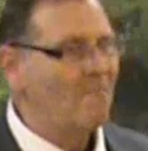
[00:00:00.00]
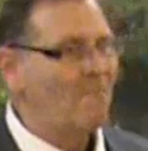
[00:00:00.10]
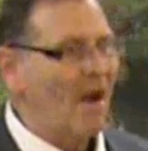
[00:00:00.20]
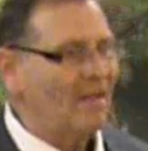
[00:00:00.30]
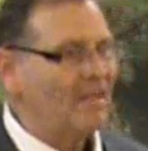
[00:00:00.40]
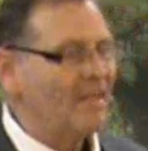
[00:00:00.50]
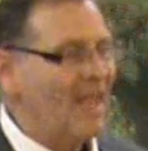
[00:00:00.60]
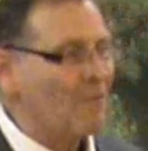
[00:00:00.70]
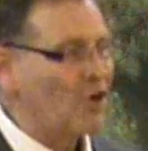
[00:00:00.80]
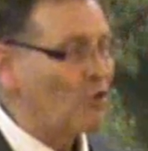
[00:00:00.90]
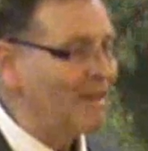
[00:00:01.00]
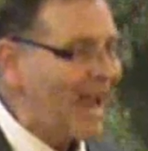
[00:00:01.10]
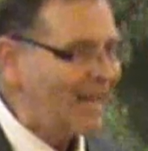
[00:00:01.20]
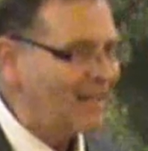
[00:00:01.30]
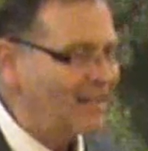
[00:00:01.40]
But they were
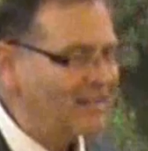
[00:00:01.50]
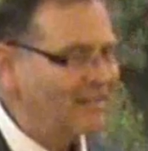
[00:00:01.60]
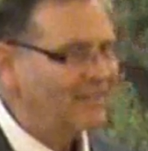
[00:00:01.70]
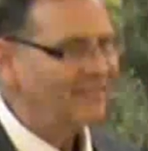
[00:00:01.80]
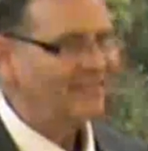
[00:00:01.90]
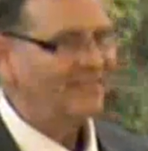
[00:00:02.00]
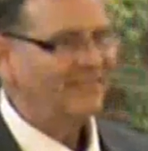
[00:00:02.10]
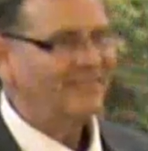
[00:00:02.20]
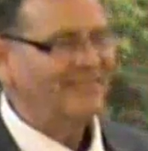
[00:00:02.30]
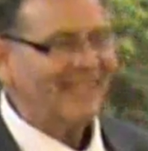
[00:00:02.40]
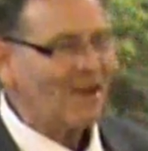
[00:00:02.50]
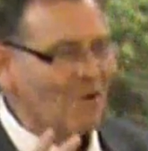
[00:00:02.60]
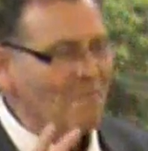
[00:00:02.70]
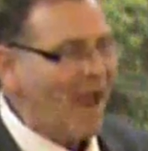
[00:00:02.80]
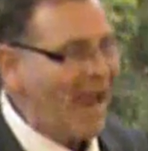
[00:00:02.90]
created, they
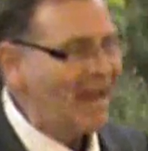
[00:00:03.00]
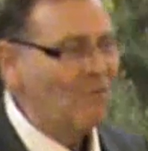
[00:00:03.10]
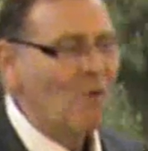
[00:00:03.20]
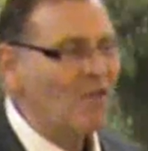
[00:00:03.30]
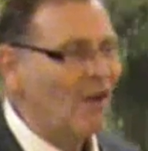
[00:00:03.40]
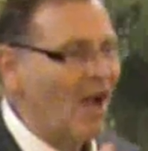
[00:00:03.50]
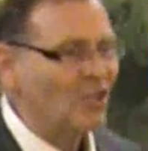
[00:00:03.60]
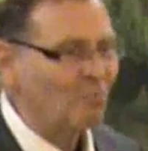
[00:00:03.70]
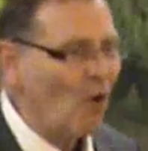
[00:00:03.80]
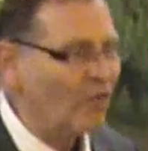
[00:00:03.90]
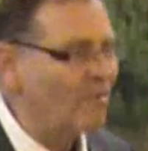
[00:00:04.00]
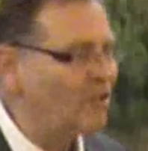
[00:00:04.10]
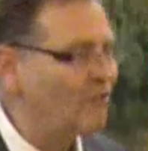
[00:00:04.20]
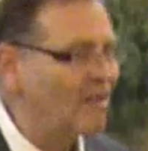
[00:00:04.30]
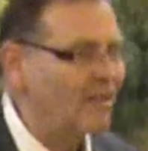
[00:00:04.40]
were made, whether God spoke them
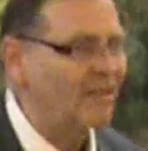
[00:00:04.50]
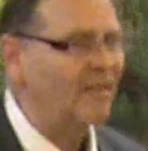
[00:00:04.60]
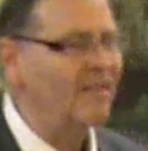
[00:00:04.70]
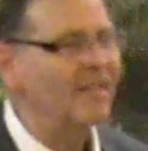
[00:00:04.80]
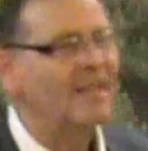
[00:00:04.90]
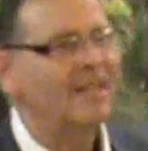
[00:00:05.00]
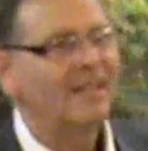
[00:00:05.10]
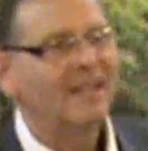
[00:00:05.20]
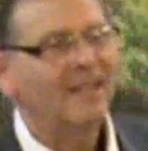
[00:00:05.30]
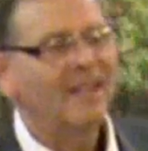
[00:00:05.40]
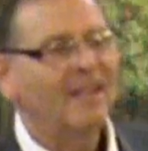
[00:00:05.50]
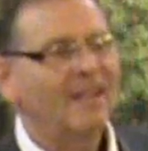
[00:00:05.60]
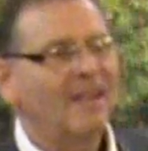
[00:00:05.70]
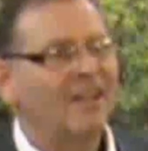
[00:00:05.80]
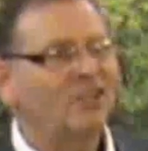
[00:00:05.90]
into existence,
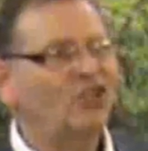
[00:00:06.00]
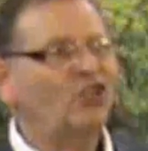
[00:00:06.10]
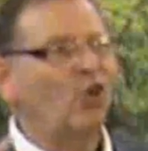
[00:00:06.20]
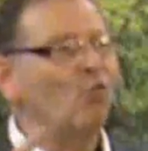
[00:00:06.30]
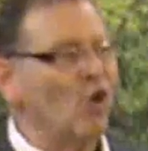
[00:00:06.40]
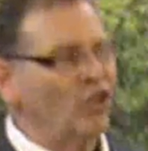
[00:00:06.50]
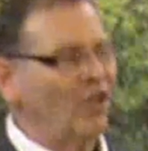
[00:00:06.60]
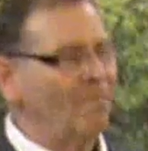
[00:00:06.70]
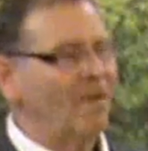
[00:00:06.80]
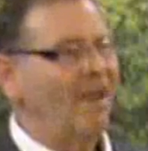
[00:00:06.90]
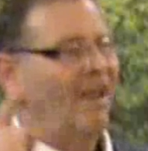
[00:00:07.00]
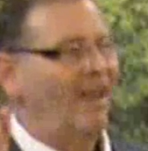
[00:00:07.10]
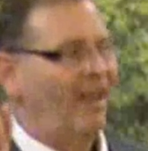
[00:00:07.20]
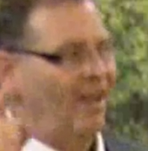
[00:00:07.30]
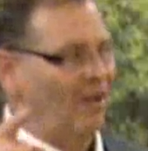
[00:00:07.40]
to worship
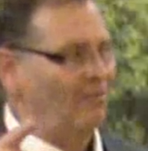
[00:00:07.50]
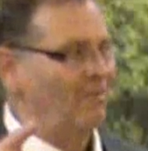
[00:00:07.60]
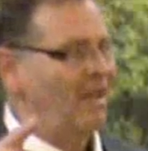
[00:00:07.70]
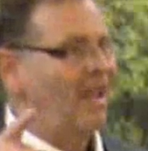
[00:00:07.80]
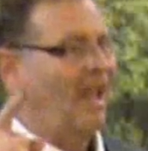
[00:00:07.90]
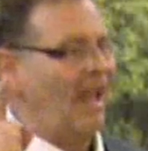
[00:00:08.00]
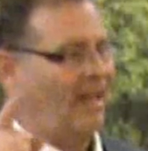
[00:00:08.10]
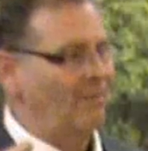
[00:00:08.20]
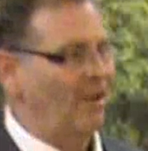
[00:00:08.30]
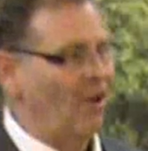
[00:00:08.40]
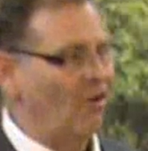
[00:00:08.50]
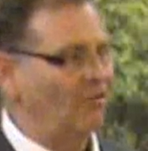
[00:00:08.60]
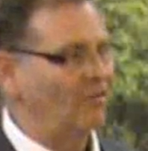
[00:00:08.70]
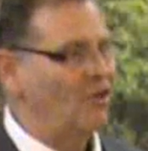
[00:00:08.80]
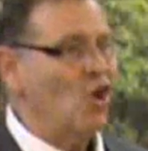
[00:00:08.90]
Him and Him alone.